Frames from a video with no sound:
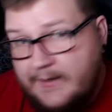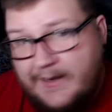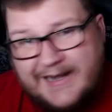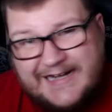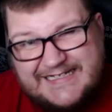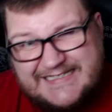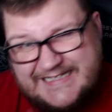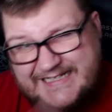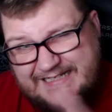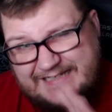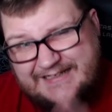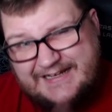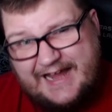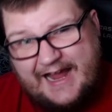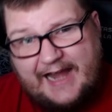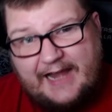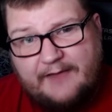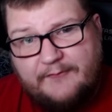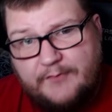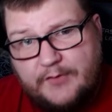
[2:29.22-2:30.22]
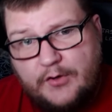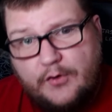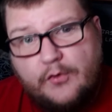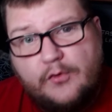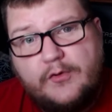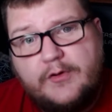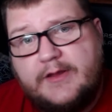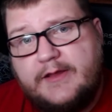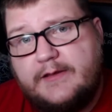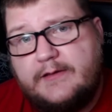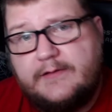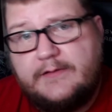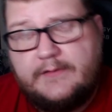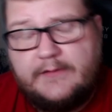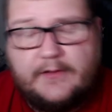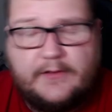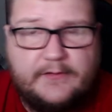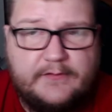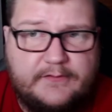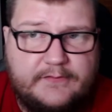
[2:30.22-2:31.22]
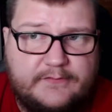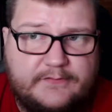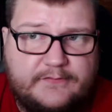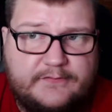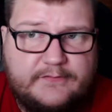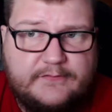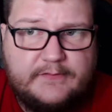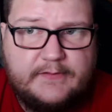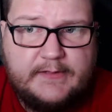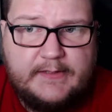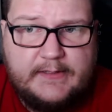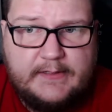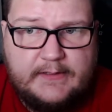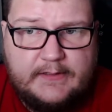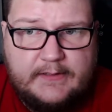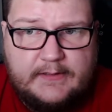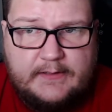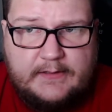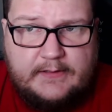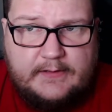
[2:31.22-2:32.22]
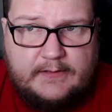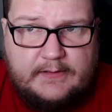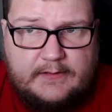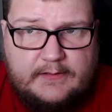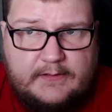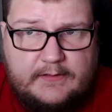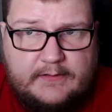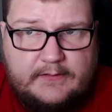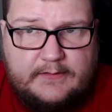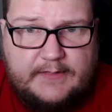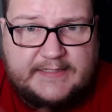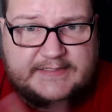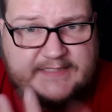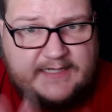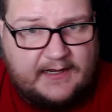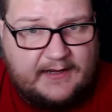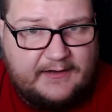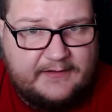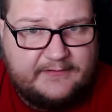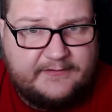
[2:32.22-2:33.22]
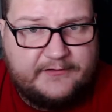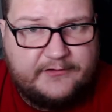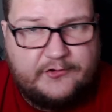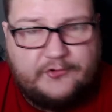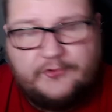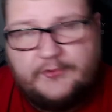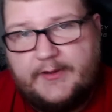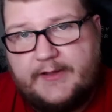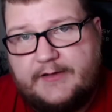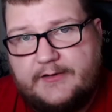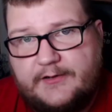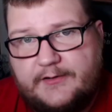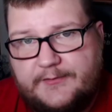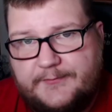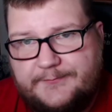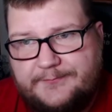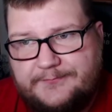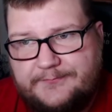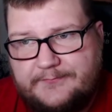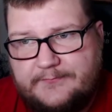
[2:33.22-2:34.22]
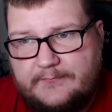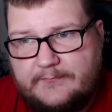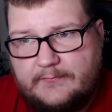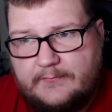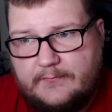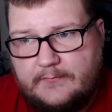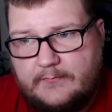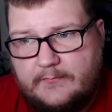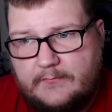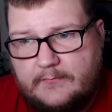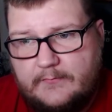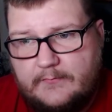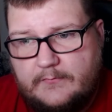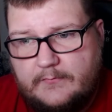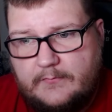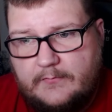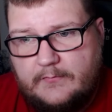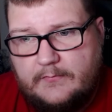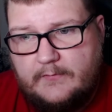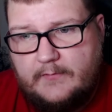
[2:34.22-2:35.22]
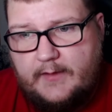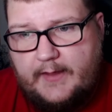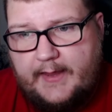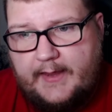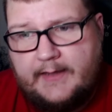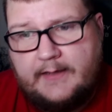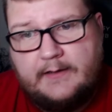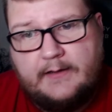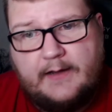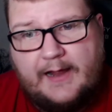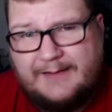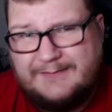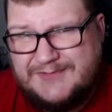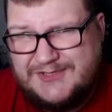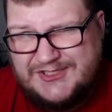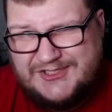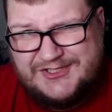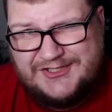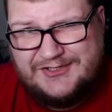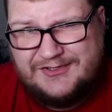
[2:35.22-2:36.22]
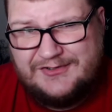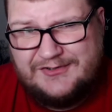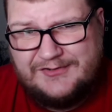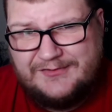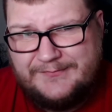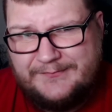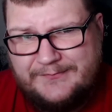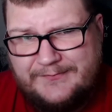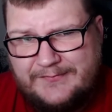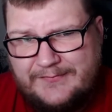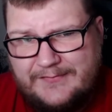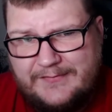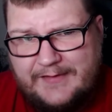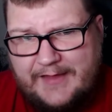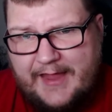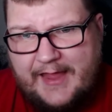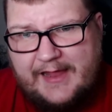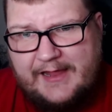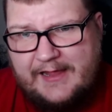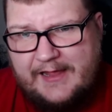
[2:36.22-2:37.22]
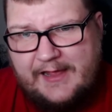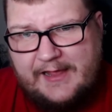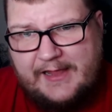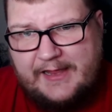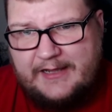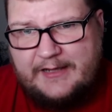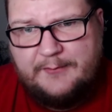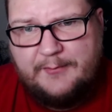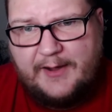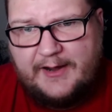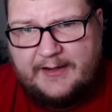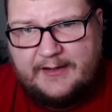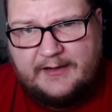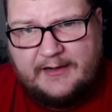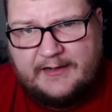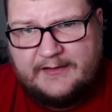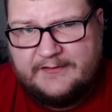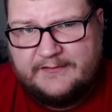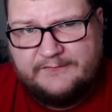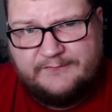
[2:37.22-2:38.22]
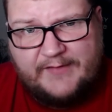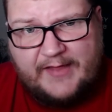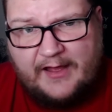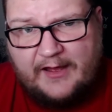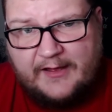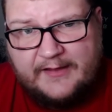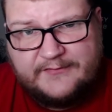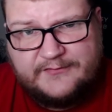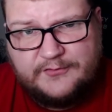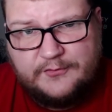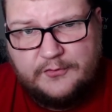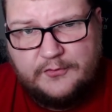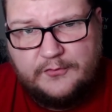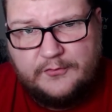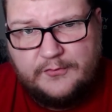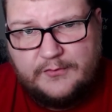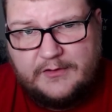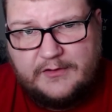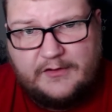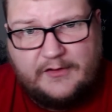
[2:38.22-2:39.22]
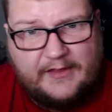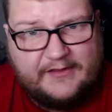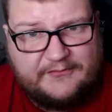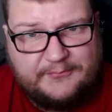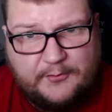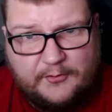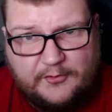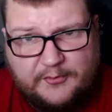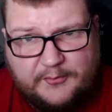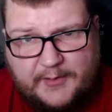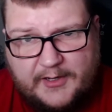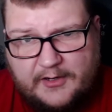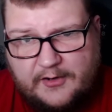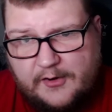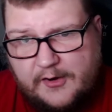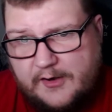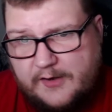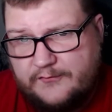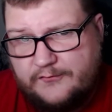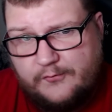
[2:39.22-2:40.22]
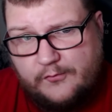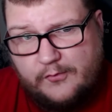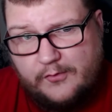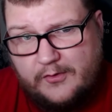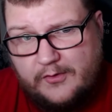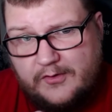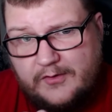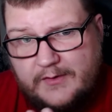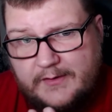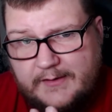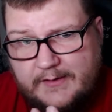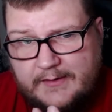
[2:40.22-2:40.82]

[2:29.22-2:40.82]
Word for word: And it's getting kind of annoying because as a content creator, and I'm sure anybody uh, that also collects Pokemon cards or